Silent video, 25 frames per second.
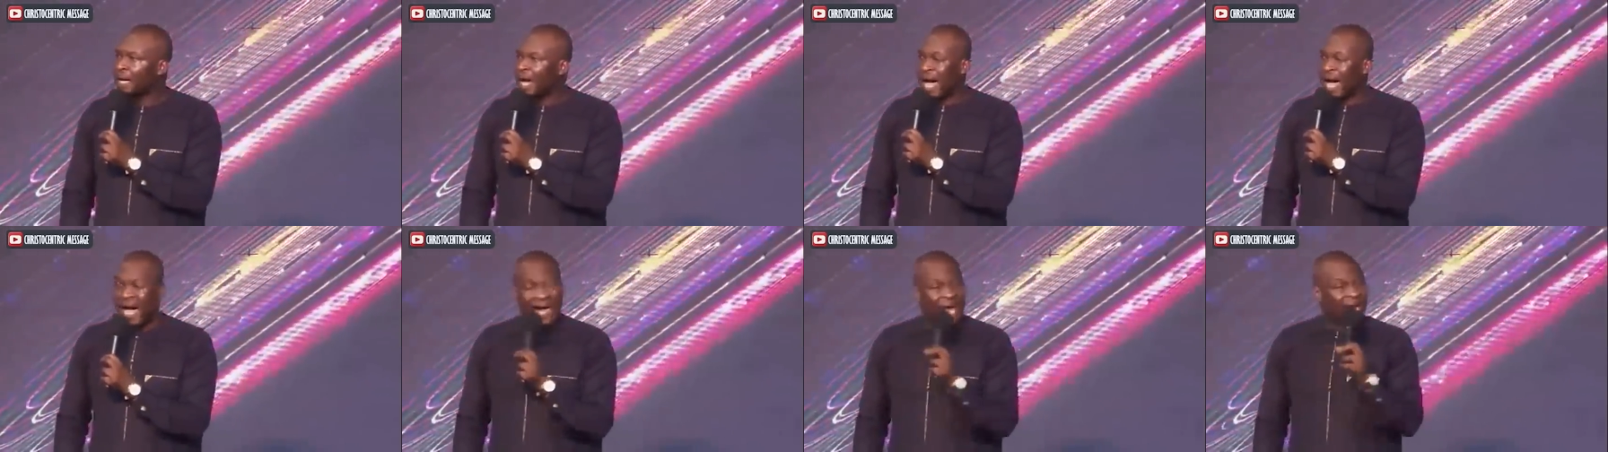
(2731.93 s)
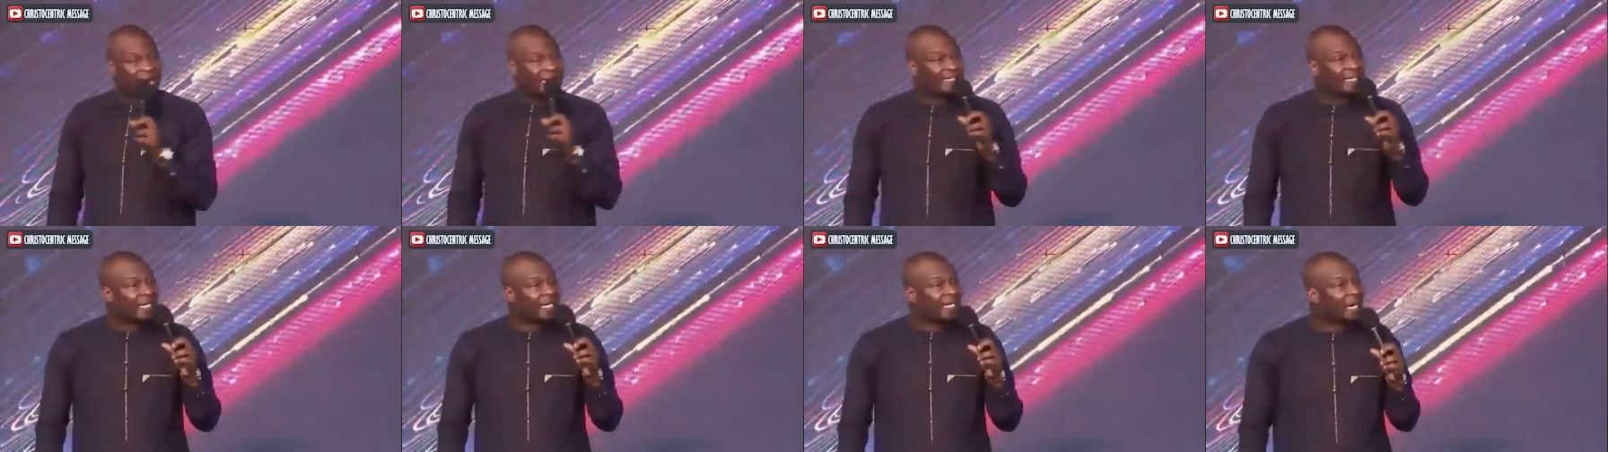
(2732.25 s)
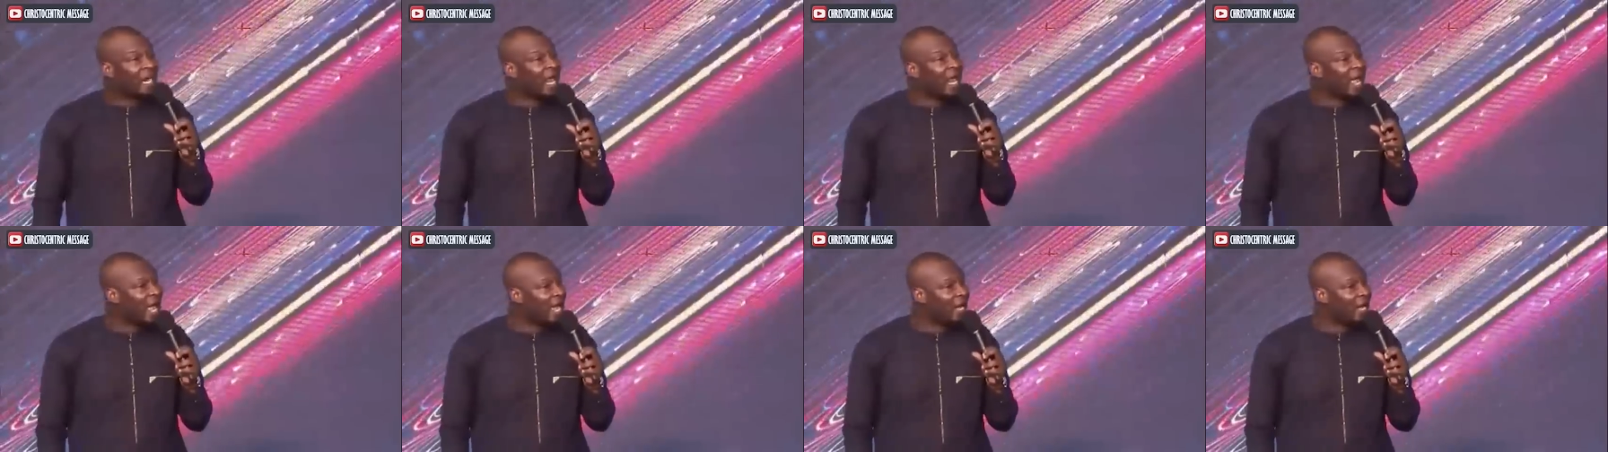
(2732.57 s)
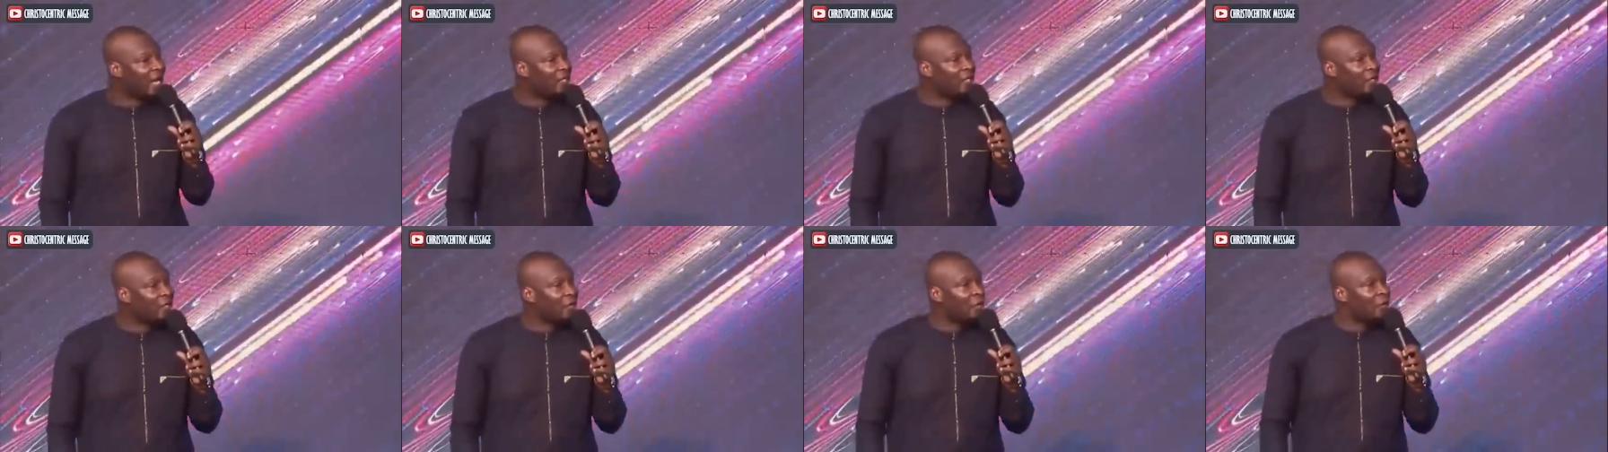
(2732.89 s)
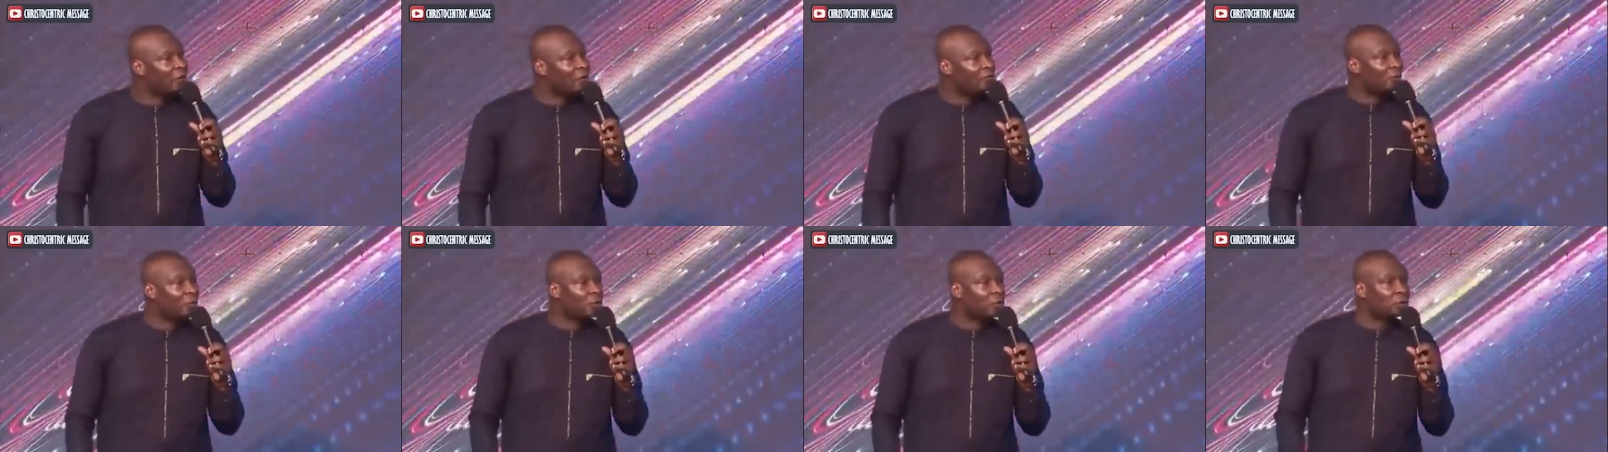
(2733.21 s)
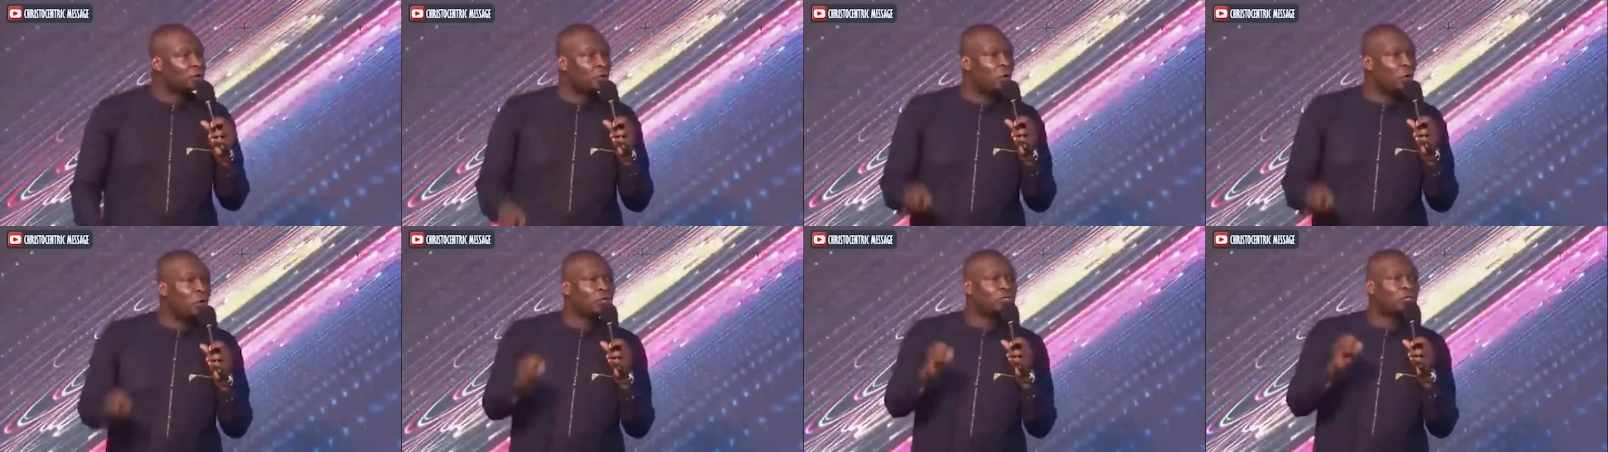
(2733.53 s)
And I declare for
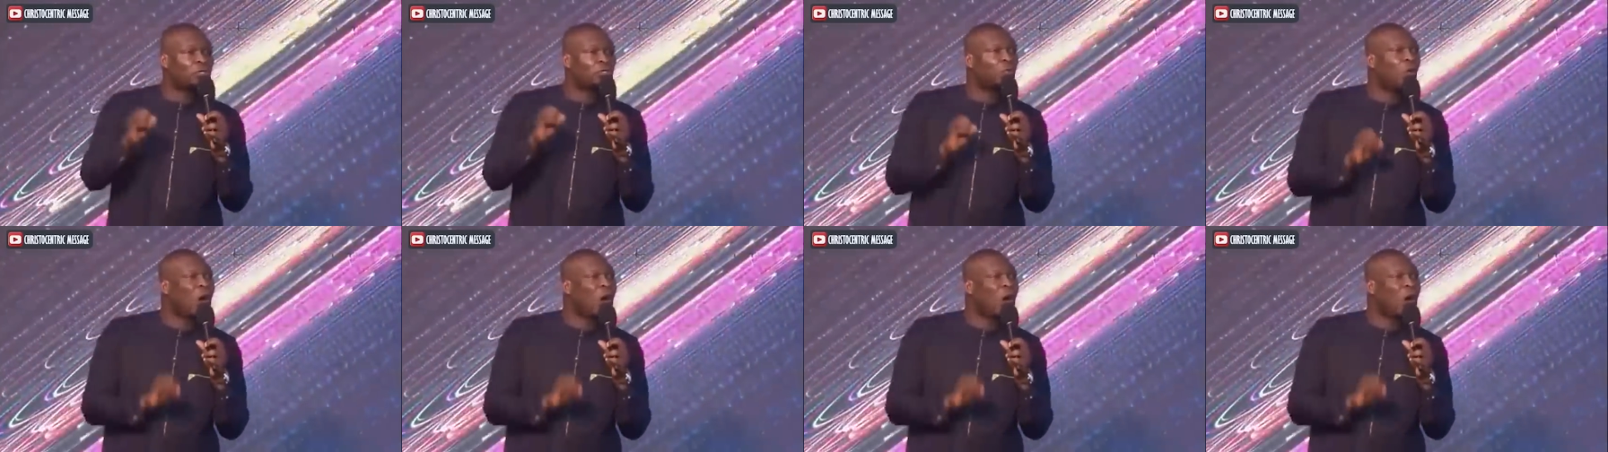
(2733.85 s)
those